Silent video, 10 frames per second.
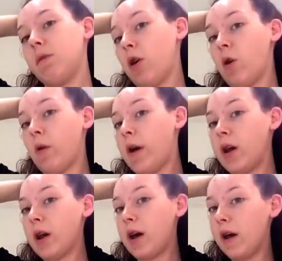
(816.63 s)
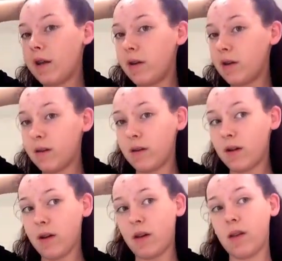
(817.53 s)
go right ahead,
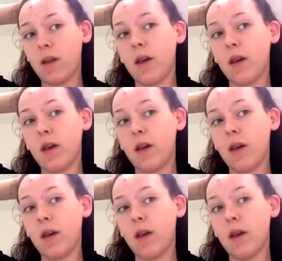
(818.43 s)
because